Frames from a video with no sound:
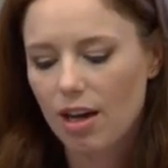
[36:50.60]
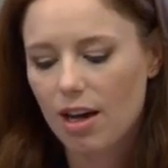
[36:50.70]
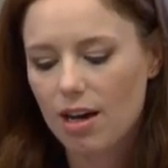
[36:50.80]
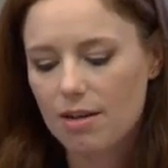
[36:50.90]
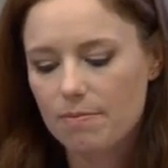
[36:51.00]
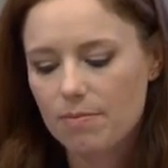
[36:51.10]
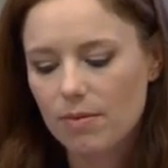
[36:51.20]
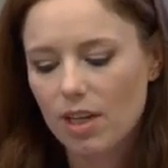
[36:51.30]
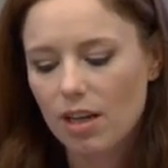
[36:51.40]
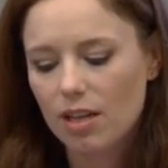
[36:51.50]

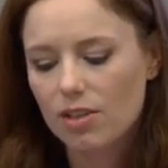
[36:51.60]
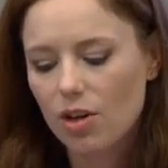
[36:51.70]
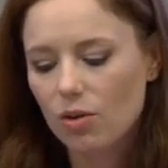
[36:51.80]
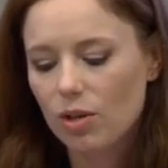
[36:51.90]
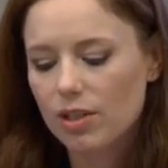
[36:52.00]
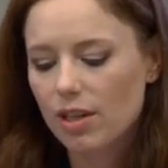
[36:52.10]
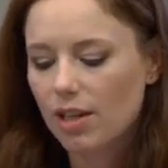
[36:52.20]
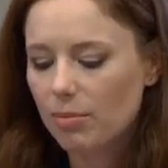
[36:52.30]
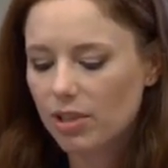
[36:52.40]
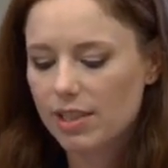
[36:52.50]
So a
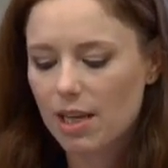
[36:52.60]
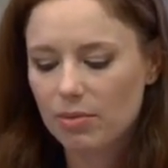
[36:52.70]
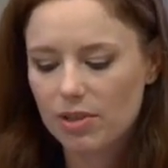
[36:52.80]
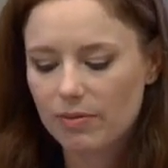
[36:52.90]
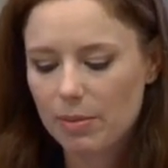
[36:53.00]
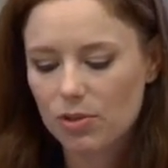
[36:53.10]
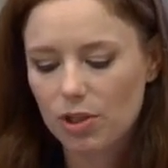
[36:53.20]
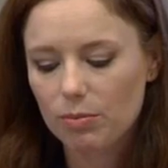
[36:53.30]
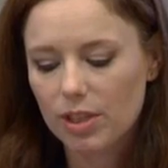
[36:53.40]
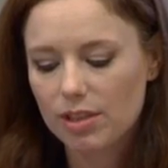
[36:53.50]
couple examples of
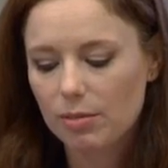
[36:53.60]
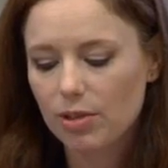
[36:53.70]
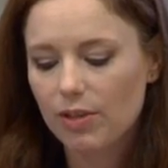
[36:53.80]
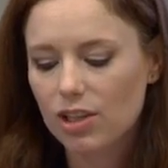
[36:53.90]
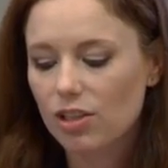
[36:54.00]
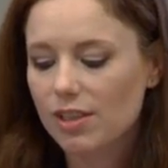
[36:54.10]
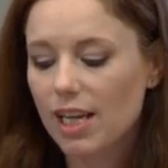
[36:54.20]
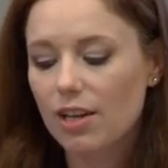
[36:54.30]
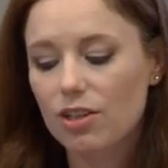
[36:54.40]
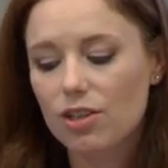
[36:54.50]
upstream risk: the Professional
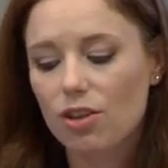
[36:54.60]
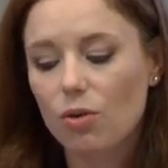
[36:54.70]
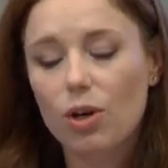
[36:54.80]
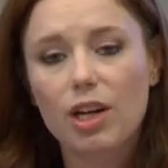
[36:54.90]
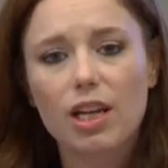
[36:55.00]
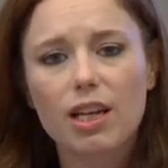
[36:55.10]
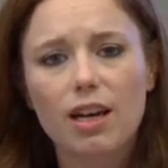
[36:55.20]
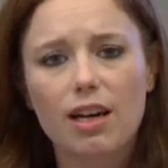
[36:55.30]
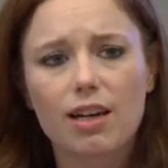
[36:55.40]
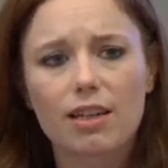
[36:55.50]
Standards Authority
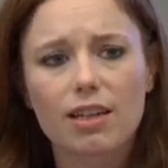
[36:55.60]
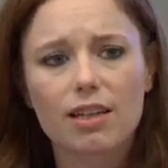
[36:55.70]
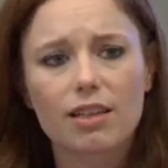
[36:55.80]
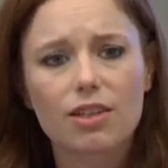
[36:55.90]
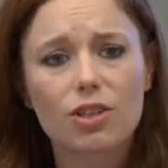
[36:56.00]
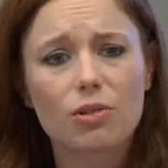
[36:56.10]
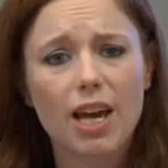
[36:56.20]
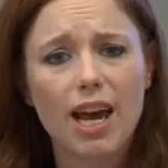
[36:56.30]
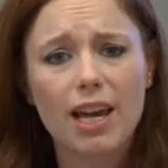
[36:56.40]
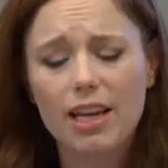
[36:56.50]
in the
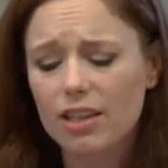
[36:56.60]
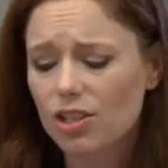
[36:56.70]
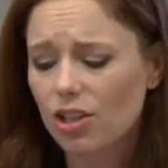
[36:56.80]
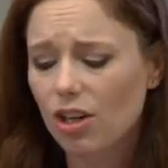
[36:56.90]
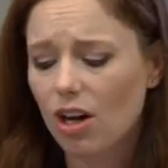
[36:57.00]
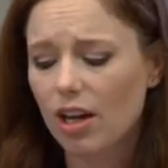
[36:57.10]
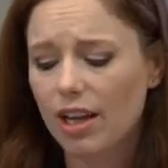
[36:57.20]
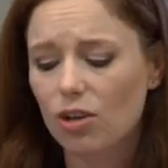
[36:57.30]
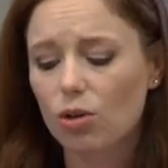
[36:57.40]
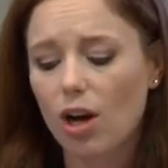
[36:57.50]
UK took on
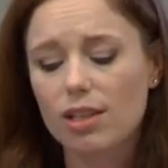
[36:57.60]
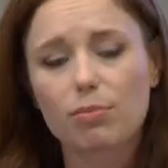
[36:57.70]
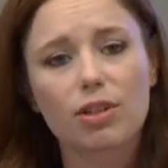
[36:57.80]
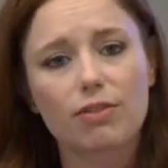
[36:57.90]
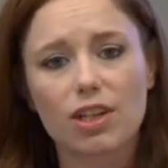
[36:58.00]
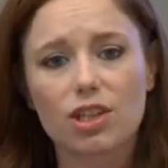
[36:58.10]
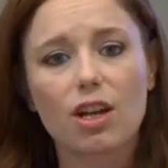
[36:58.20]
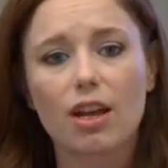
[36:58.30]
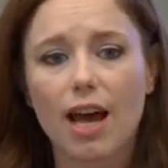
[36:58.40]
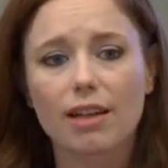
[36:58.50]
a
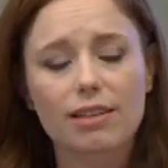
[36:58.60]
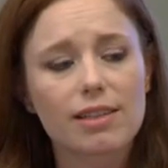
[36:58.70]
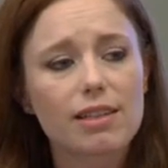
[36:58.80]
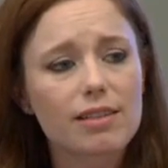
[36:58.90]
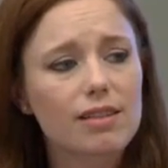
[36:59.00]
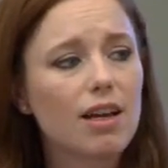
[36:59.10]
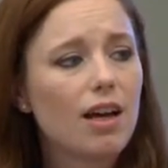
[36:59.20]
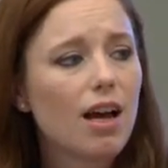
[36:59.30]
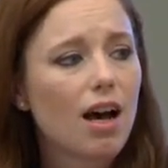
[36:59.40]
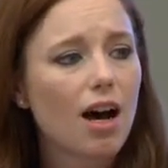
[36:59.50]
cross-profession analysis
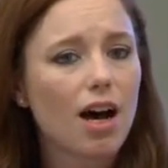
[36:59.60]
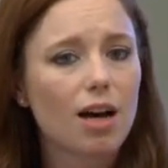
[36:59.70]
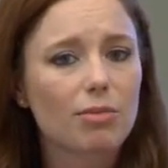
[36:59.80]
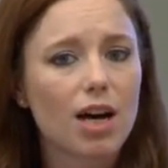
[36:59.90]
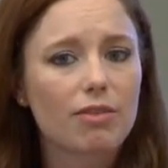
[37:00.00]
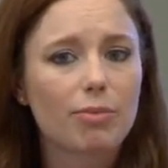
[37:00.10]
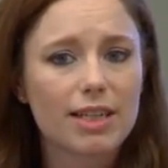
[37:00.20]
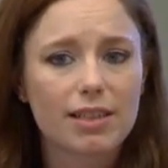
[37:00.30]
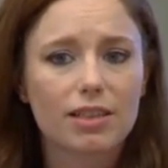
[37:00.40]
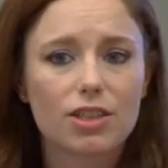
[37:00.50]
of
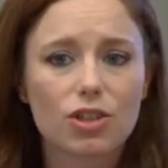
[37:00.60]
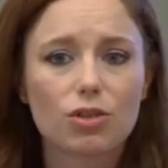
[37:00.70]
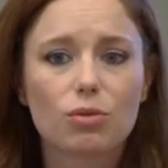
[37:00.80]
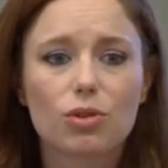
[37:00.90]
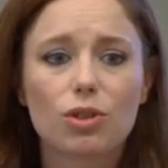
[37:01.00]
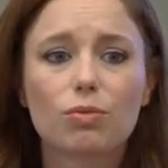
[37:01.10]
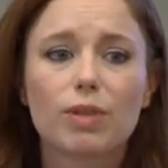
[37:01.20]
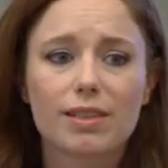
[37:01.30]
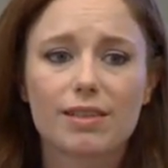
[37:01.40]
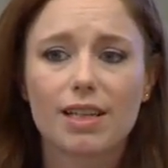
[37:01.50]
basically two
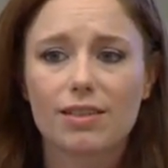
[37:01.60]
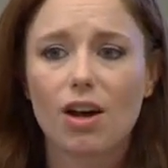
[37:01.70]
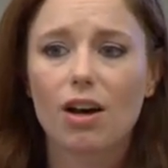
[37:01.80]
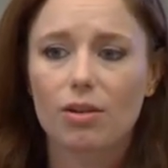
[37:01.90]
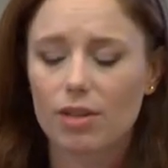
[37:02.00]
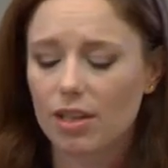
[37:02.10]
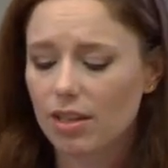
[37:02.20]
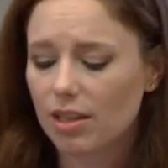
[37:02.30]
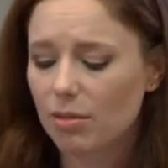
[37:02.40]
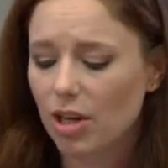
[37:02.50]
risks they saw
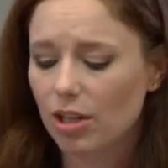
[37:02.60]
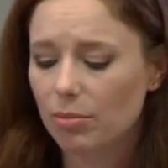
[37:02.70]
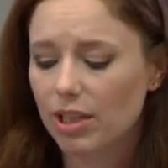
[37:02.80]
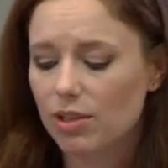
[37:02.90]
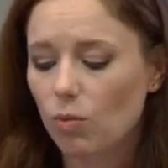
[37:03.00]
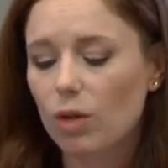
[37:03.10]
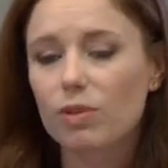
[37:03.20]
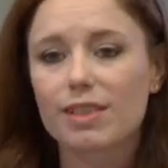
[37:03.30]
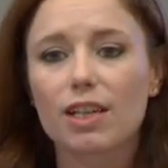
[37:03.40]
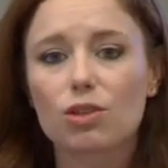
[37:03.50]
in the marketplace. One
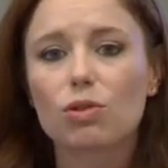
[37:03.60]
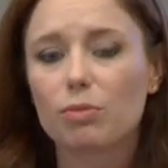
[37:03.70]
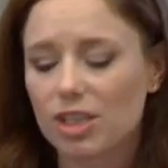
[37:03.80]
was sexual